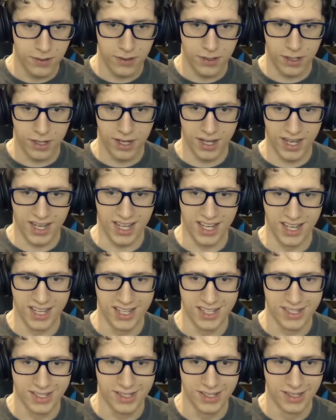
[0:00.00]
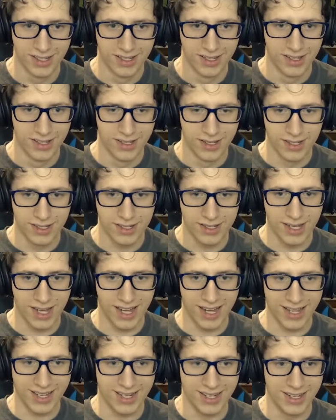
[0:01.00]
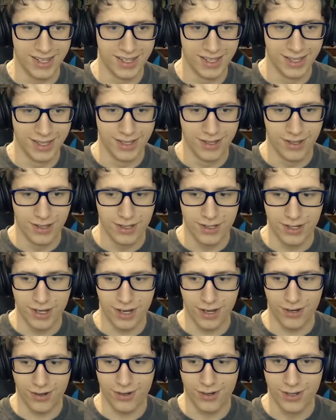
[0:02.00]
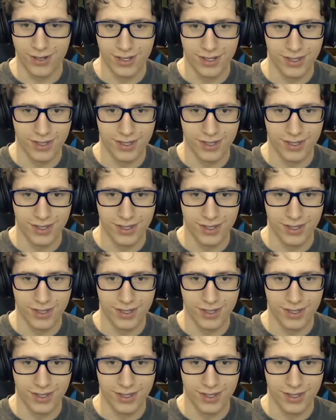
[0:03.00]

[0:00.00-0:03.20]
Oh! God! No!